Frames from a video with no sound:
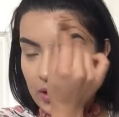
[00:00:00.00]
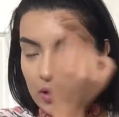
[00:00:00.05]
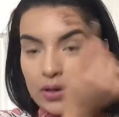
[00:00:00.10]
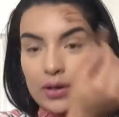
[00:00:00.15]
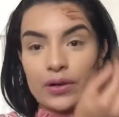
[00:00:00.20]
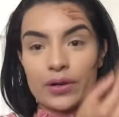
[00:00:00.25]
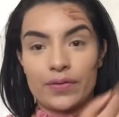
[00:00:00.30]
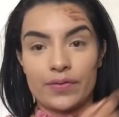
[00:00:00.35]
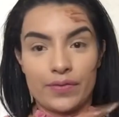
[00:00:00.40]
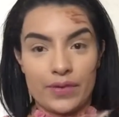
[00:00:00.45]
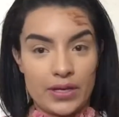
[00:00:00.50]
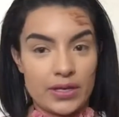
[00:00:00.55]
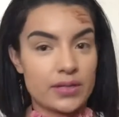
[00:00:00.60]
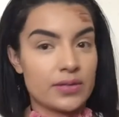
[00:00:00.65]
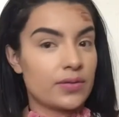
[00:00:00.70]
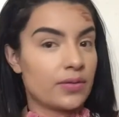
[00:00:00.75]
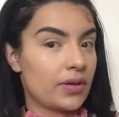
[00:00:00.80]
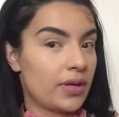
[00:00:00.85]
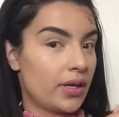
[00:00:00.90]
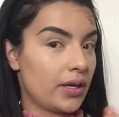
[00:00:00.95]
on our face,
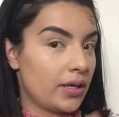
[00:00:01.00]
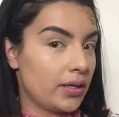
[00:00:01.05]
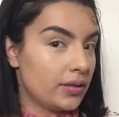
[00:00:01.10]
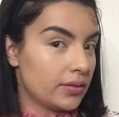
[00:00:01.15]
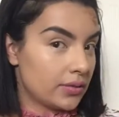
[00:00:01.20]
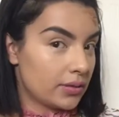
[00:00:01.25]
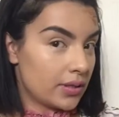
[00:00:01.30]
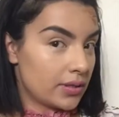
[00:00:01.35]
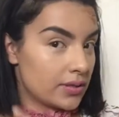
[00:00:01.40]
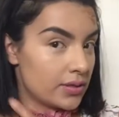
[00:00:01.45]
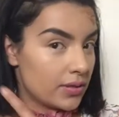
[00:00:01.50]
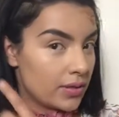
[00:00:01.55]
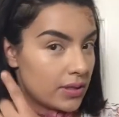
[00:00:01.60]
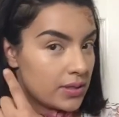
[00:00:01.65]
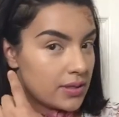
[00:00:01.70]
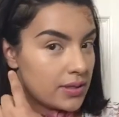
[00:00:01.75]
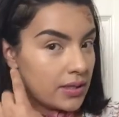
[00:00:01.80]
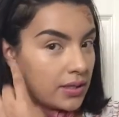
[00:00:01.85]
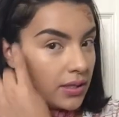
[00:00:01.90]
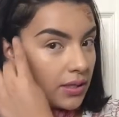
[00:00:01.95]
okay? As you
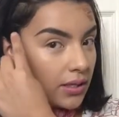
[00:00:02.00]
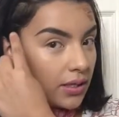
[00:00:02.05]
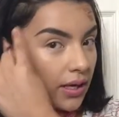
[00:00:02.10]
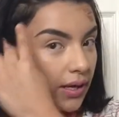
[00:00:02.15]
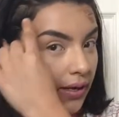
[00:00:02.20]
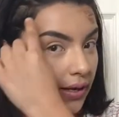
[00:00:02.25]
can see,